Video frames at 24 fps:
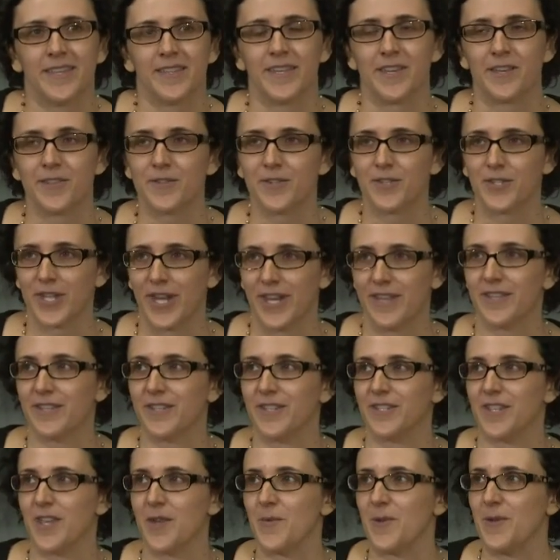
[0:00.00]
The other
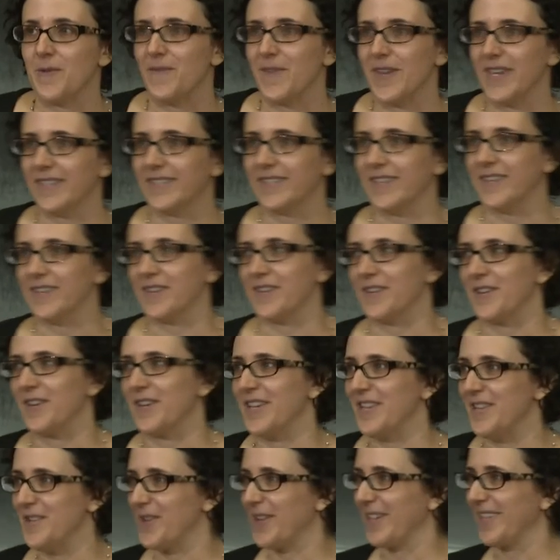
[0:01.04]
challenge that we face here,
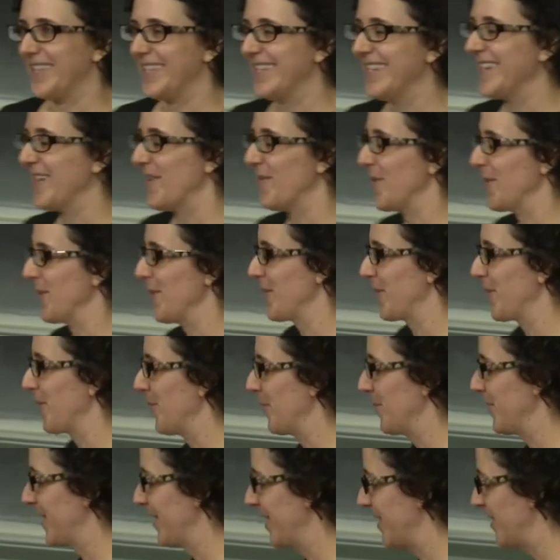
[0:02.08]
and you can see it if you look
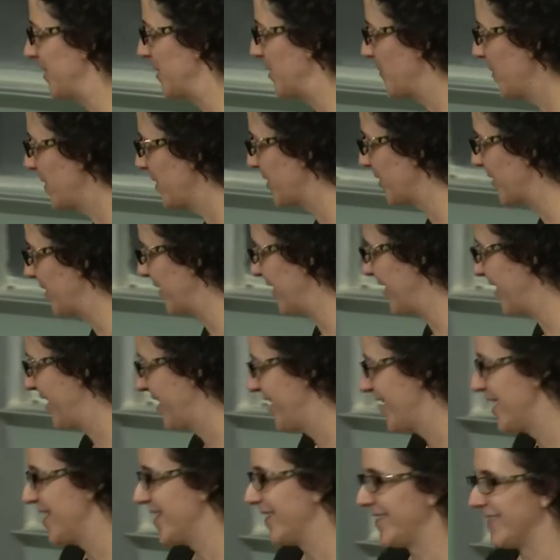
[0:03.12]
closely in this picture,
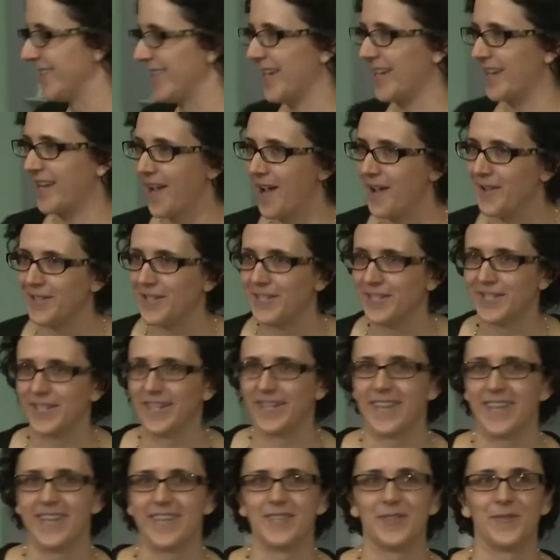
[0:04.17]
is that college
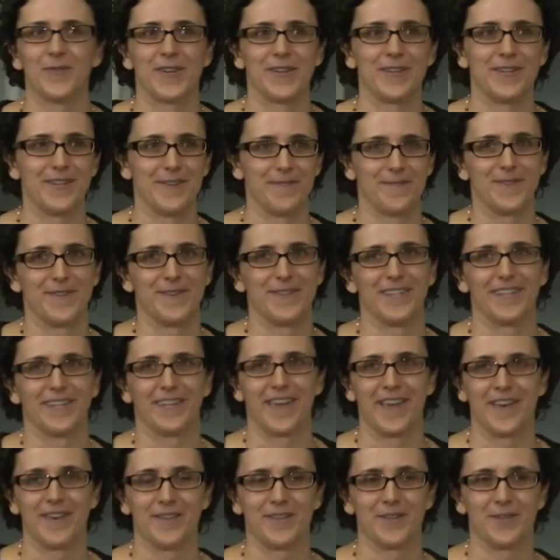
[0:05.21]
today is very different than
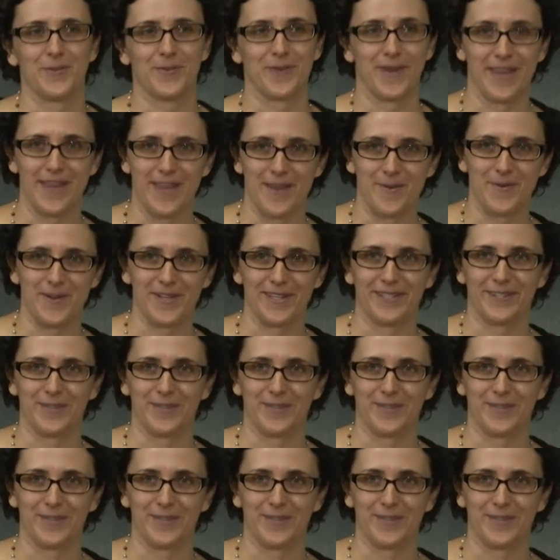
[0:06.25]
college when I went to